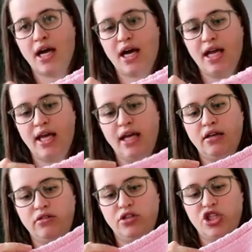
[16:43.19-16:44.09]
I
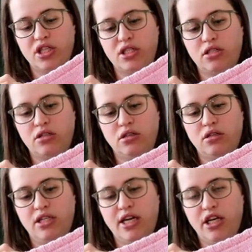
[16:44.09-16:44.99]

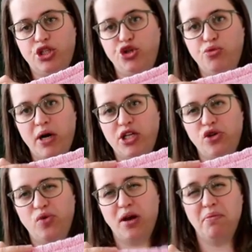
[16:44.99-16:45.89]
just did a
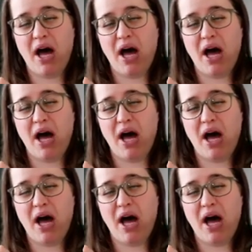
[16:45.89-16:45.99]
2x2 rib.